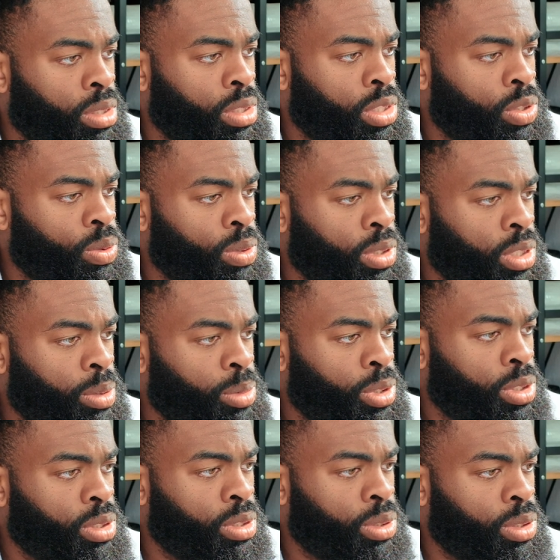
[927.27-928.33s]
This one, how
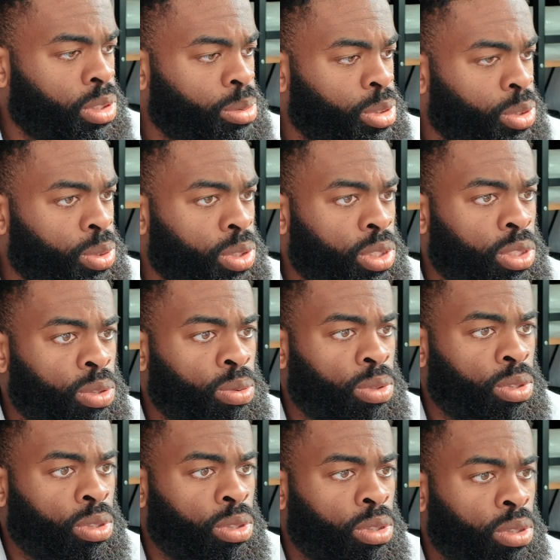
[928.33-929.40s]
much was this
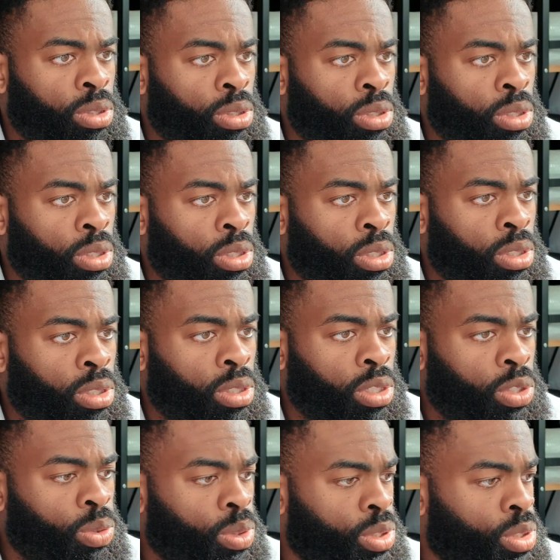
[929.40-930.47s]
one?
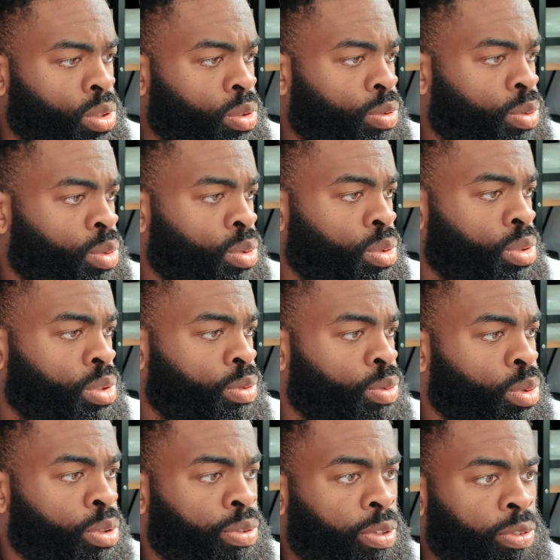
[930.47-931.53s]
This one sold for
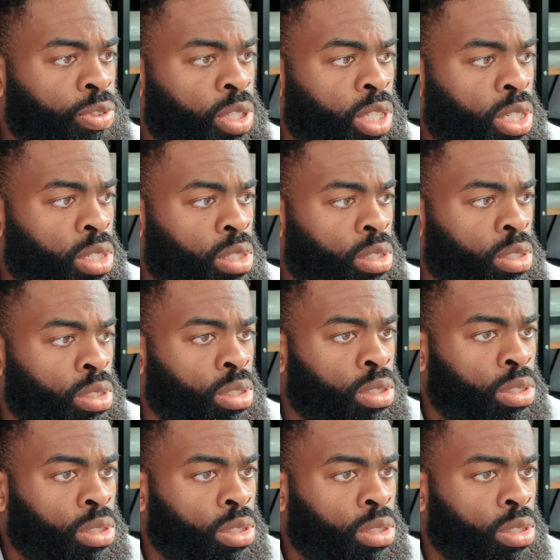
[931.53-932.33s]
$415.